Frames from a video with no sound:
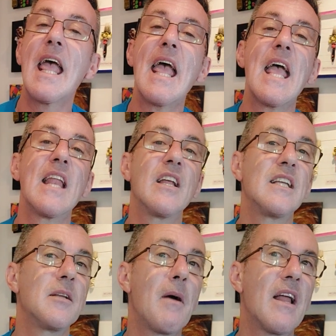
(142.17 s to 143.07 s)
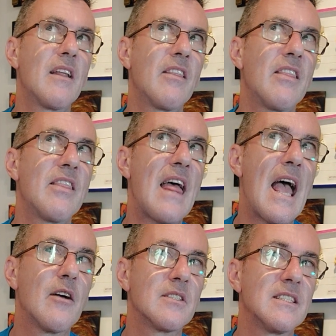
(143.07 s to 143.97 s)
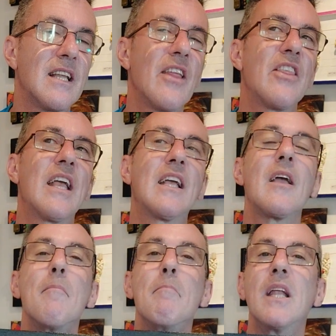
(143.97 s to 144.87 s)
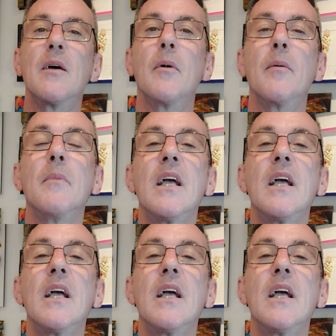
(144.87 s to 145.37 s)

and I need about 1,000, I think, minimum.